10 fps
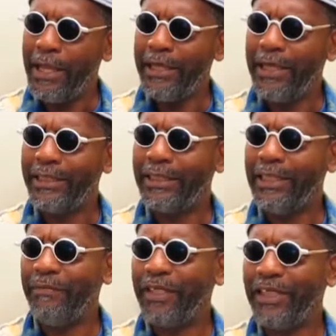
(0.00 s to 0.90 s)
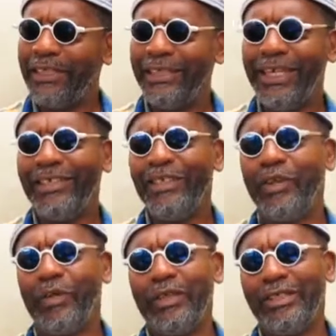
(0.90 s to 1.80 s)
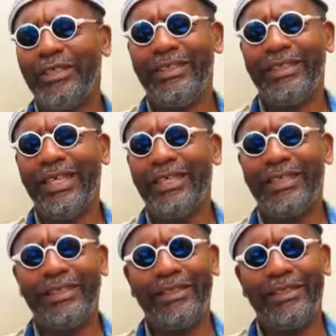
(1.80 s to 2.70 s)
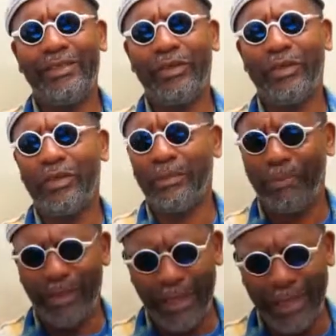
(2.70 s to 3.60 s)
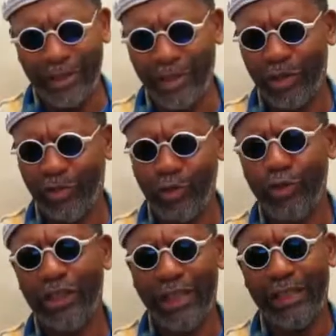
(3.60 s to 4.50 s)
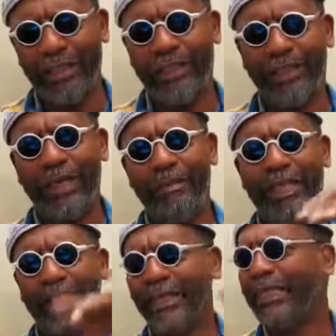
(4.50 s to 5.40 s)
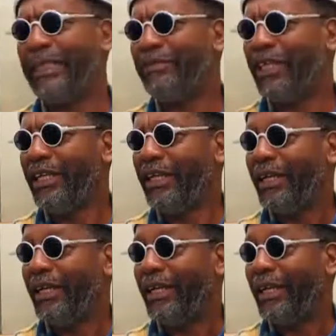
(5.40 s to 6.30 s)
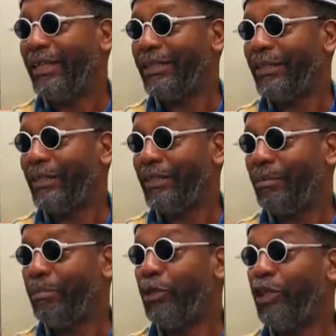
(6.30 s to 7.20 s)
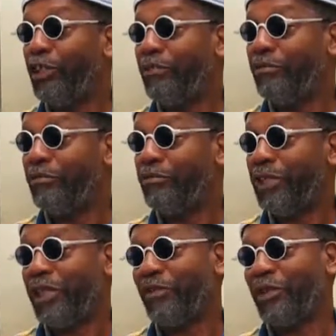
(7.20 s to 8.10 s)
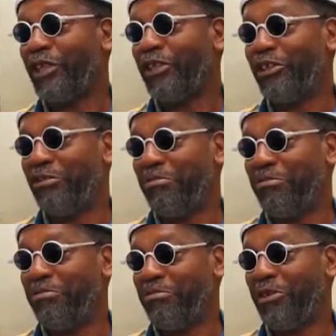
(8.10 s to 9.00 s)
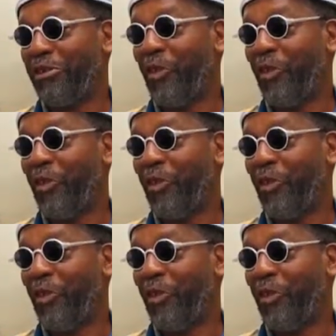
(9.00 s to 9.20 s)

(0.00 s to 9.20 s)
Now the significance is not, you know, it's not the, you know, because the plant has, you know, the roots, and has the stem, has the leaves, and it has the, the bud, that's what gets you, you know,